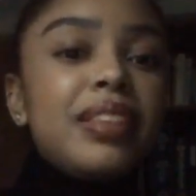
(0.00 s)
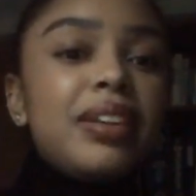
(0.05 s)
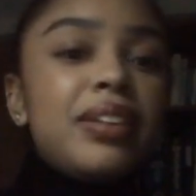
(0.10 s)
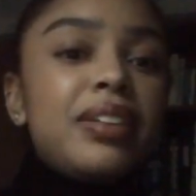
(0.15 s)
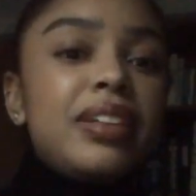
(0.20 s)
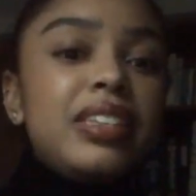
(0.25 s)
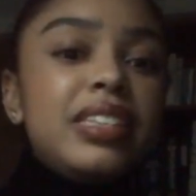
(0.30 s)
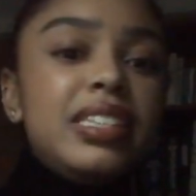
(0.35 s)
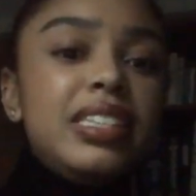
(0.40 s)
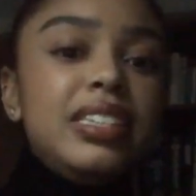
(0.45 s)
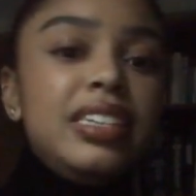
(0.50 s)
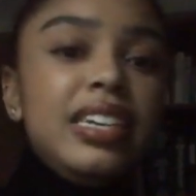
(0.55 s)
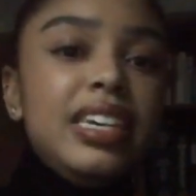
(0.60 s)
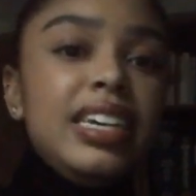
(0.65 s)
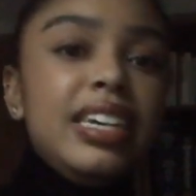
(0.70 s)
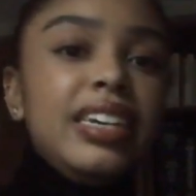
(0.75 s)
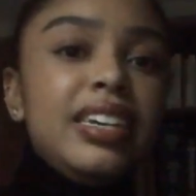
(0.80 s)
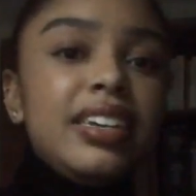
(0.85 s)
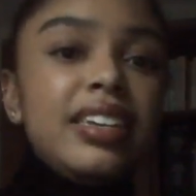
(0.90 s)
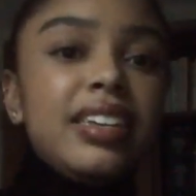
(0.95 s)
let's
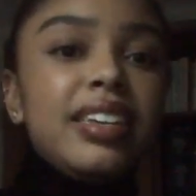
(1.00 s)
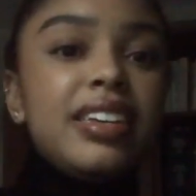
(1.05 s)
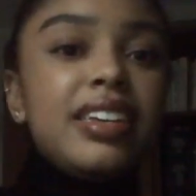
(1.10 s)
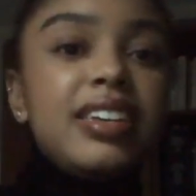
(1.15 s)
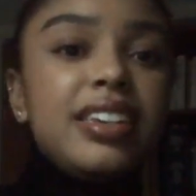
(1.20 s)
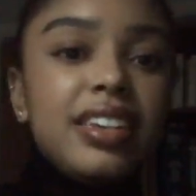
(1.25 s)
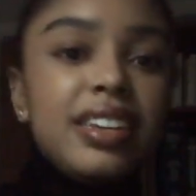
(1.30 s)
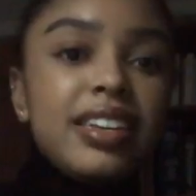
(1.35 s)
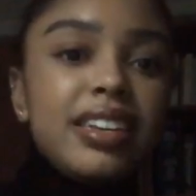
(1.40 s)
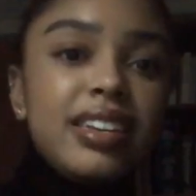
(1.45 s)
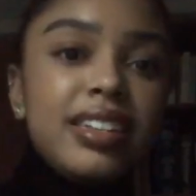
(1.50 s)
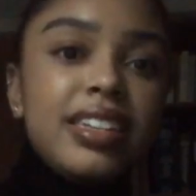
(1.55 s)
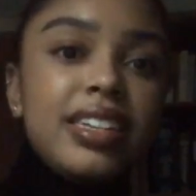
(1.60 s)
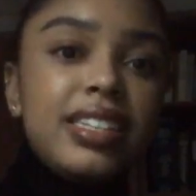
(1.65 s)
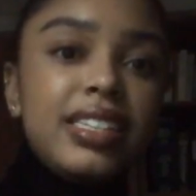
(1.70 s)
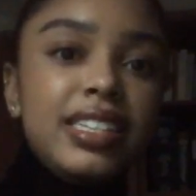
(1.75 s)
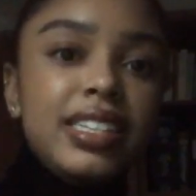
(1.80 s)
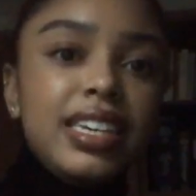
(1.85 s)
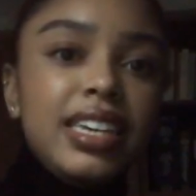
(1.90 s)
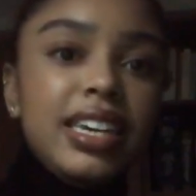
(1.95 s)
see,
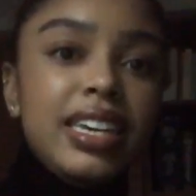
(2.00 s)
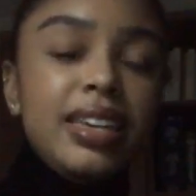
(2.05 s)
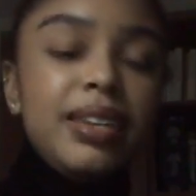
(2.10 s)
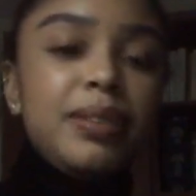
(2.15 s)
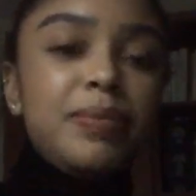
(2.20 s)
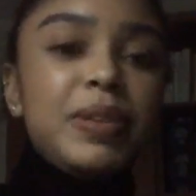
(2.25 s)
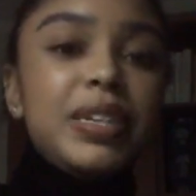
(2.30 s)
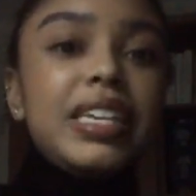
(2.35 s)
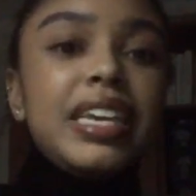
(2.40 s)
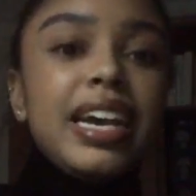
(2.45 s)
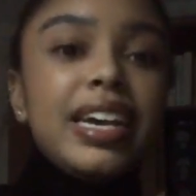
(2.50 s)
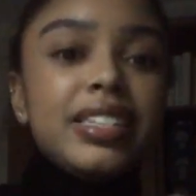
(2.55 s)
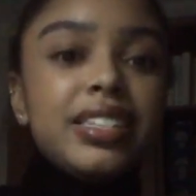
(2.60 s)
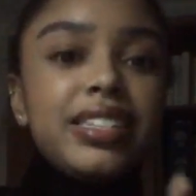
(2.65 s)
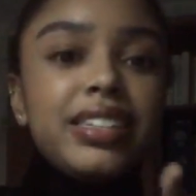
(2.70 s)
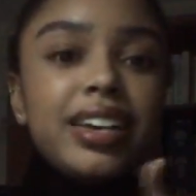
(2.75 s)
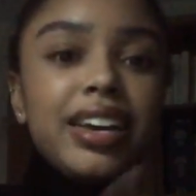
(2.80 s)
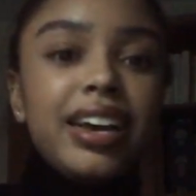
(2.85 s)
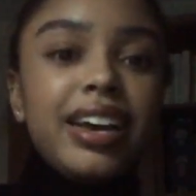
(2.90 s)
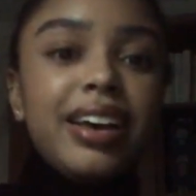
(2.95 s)
but yes,
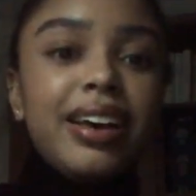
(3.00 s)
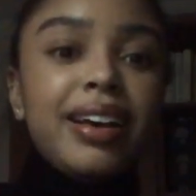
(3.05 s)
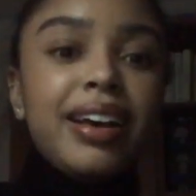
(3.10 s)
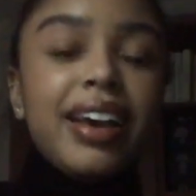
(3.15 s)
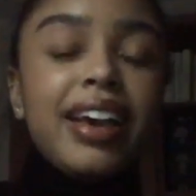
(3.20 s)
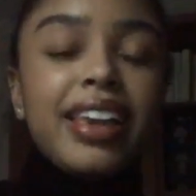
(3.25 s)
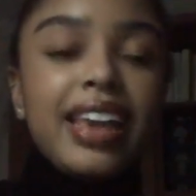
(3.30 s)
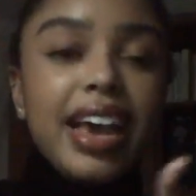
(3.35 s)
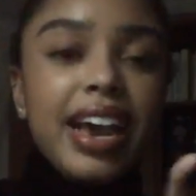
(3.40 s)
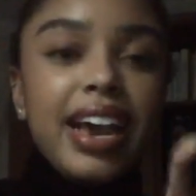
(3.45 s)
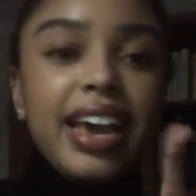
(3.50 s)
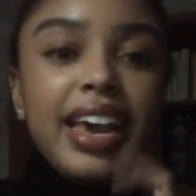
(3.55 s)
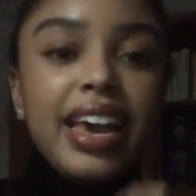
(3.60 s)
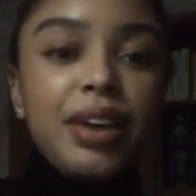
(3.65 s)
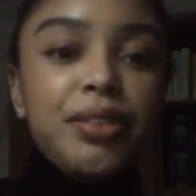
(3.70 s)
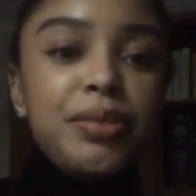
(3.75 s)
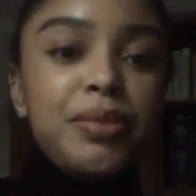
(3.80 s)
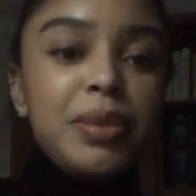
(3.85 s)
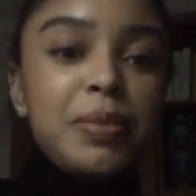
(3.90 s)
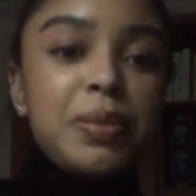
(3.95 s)
yeah, I hate
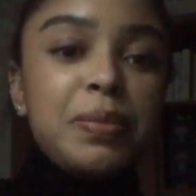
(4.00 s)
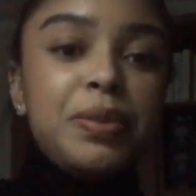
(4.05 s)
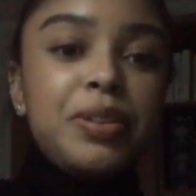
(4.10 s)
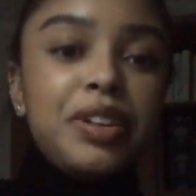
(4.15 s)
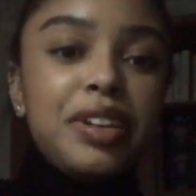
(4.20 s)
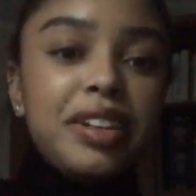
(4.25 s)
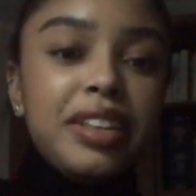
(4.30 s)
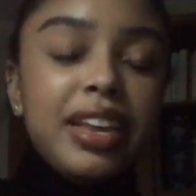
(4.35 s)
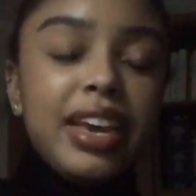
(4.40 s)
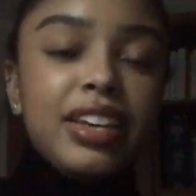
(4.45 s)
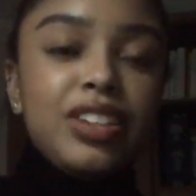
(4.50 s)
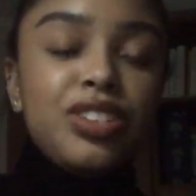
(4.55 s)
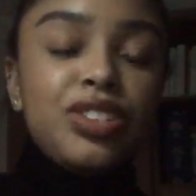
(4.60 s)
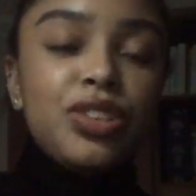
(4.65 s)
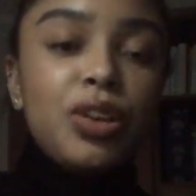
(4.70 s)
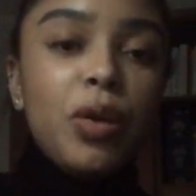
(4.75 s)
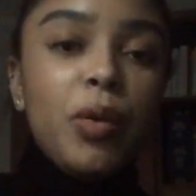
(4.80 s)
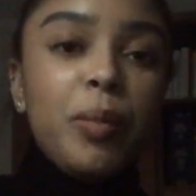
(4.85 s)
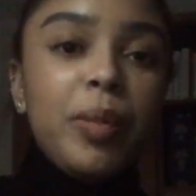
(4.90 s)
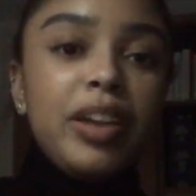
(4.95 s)
when people put on, like,
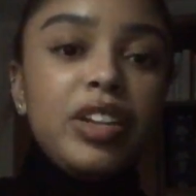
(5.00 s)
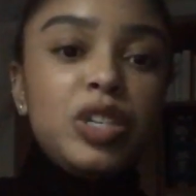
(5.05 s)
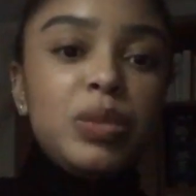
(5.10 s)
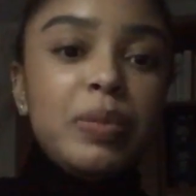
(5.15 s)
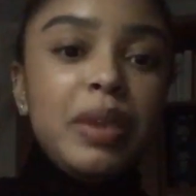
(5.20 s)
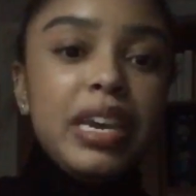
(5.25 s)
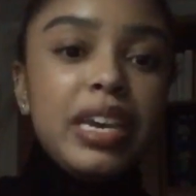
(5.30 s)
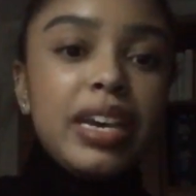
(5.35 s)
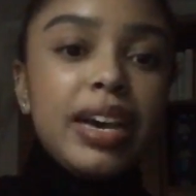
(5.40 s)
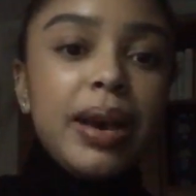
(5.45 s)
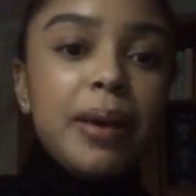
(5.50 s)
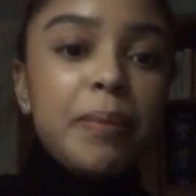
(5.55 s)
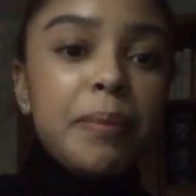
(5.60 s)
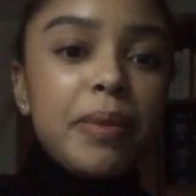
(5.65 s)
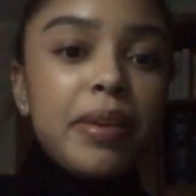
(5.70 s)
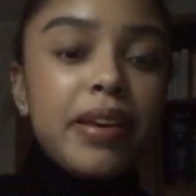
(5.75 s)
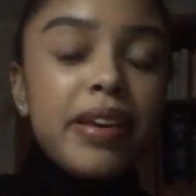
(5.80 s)
so much makeup,